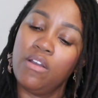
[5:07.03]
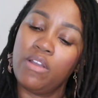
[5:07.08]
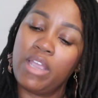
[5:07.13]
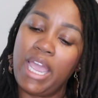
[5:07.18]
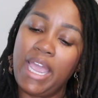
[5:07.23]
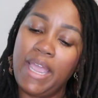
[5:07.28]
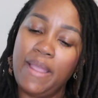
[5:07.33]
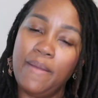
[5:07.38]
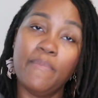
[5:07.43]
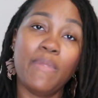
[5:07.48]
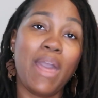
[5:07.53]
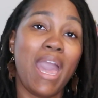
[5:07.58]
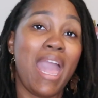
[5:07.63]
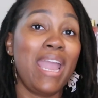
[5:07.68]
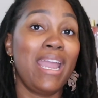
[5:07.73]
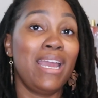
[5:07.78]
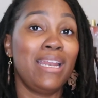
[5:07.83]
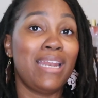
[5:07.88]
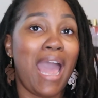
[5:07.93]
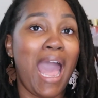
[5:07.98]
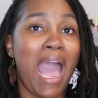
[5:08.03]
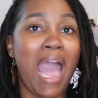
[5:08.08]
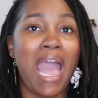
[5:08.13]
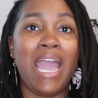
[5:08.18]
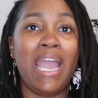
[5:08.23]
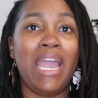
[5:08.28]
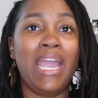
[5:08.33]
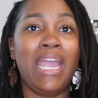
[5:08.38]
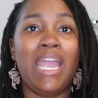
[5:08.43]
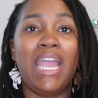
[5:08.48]
Okay, and
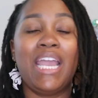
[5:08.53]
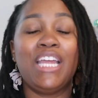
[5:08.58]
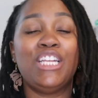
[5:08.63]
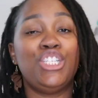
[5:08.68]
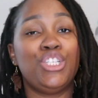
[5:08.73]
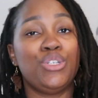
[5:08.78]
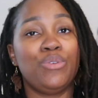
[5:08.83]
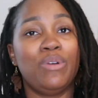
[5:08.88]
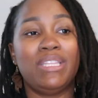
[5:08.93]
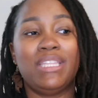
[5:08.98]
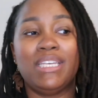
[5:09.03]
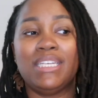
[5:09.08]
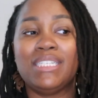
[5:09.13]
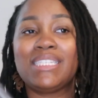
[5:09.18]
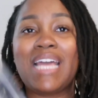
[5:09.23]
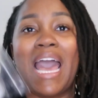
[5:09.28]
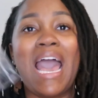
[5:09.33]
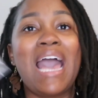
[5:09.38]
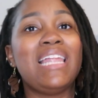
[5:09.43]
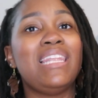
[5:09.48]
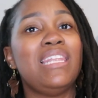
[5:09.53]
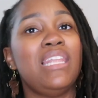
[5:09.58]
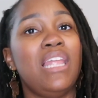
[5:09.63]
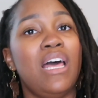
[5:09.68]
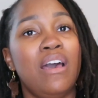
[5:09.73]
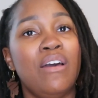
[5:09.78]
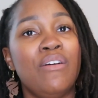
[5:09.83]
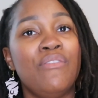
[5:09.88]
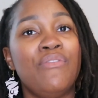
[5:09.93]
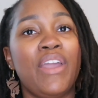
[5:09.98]
I enjoyed this. I
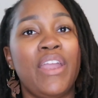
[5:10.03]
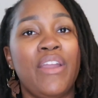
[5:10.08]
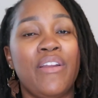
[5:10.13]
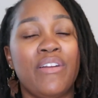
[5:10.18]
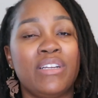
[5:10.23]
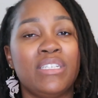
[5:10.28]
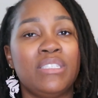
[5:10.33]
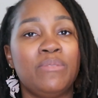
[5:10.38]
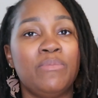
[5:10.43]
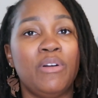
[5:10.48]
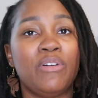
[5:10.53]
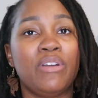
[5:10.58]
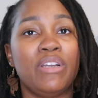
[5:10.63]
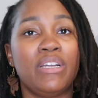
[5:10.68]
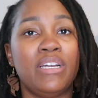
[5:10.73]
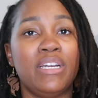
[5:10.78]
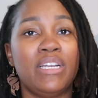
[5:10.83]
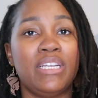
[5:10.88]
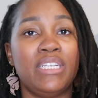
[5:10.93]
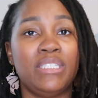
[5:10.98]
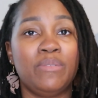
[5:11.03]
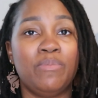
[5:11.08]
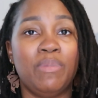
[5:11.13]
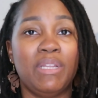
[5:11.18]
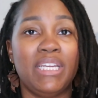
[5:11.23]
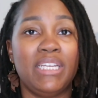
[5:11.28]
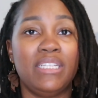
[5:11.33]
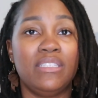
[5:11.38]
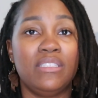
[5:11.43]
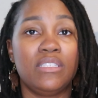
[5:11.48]
love Erica's milk and cookies
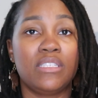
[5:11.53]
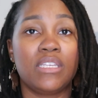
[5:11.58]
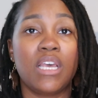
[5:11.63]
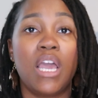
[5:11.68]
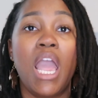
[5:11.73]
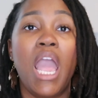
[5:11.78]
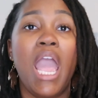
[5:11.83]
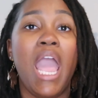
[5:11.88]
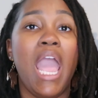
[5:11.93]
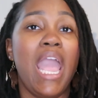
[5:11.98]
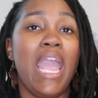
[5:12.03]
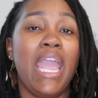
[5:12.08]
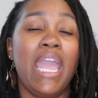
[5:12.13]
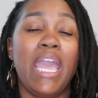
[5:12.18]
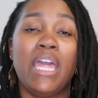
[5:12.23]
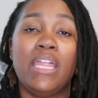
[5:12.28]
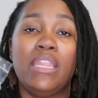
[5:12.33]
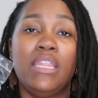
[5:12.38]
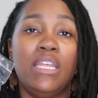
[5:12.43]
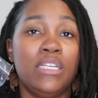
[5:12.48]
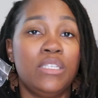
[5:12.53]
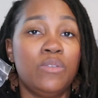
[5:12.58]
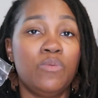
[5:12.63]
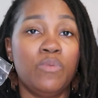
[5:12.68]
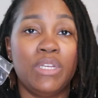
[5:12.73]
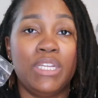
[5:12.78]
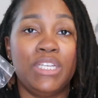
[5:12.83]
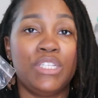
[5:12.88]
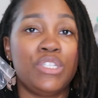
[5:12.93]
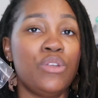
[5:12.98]
blends. And this
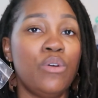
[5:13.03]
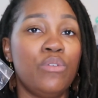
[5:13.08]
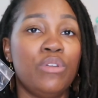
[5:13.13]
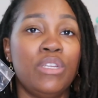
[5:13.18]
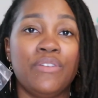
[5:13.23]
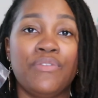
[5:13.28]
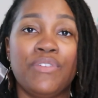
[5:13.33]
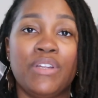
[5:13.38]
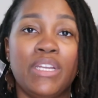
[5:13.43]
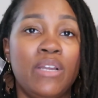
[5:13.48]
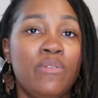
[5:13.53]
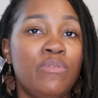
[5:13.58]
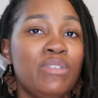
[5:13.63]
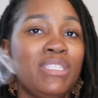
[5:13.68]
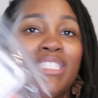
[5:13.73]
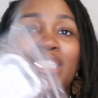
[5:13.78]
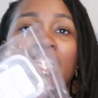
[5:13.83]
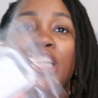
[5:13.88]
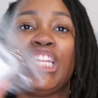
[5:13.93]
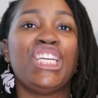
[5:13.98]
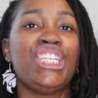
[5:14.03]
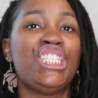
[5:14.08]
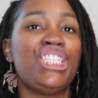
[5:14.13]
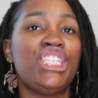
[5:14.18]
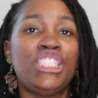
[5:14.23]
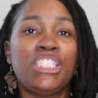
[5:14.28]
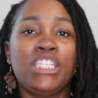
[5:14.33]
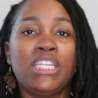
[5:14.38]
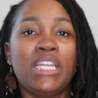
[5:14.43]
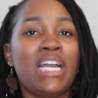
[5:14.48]
one is no different. It was
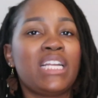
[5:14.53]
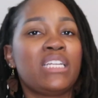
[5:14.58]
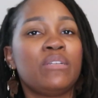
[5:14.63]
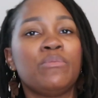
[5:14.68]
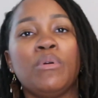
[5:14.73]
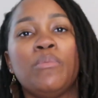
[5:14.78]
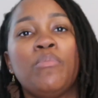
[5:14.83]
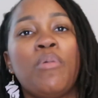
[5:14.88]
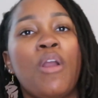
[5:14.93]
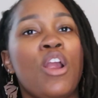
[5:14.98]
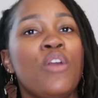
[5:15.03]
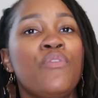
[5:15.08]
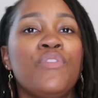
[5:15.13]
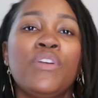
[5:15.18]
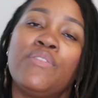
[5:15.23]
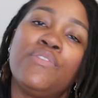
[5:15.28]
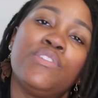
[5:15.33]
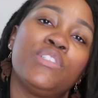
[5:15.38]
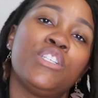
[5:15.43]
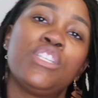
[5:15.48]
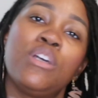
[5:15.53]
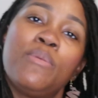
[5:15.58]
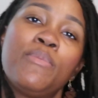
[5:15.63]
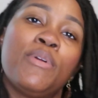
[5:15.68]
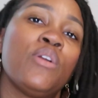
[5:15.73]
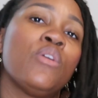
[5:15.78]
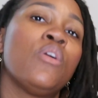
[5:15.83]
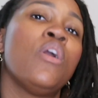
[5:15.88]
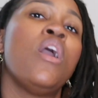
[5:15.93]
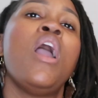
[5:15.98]
delicious, delectable, perfect for
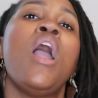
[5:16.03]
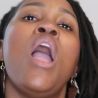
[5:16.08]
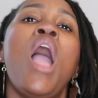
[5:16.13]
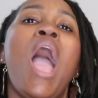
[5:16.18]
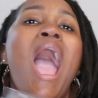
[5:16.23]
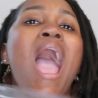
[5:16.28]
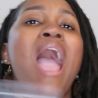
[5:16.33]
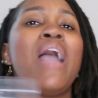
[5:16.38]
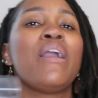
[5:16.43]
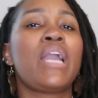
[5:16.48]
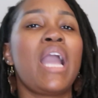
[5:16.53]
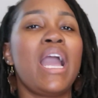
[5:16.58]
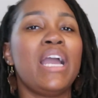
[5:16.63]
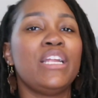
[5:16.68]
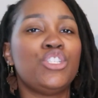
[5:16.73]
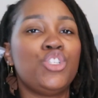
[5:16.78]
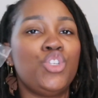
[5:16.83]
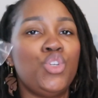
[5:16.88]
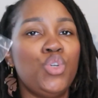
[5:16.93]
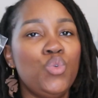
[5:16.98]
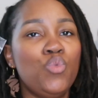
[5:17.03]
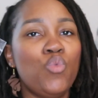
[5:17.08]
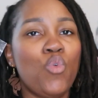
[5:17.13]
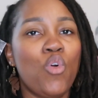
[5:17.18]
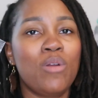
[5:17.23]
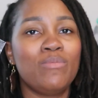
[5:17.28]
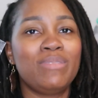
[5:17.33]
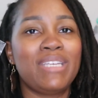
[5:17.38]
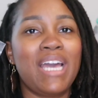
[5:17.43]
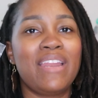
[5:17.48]
summer. I got 2
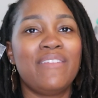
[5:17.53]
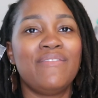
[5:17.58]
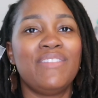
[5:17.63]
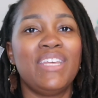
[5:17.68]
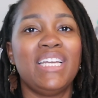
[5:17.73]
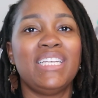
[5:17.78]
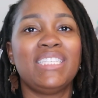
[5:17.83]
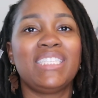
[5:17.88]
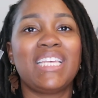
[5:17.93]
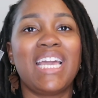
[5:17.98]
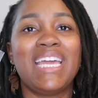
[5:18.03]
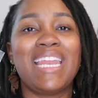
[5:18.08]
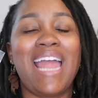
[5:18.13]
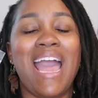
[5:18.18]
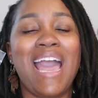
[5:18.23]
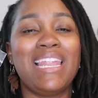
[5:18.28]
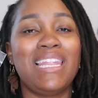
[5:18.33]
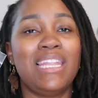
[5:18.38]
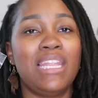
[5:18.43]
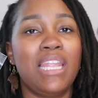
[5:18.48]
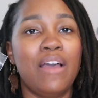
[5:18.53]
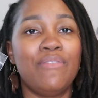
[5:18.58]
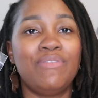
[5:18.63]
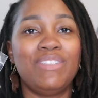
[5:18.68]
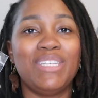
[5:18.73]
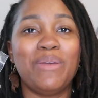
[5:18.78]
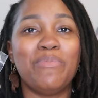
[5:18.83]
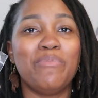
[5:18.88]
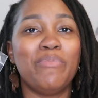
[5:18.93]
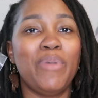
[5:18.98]
warms out of this and I
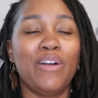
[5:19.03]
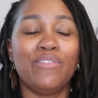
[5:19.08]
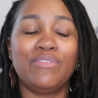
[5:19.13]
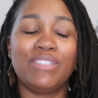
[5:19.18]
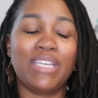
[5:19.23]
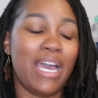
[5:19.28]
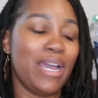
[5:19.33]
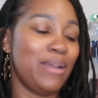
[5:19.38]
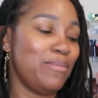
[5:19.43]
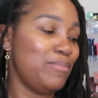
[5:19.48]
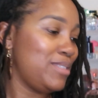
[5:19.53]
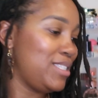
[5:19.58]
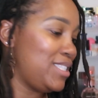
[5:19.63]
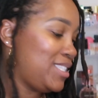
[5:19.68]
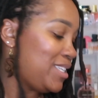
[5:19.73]
loved it both times.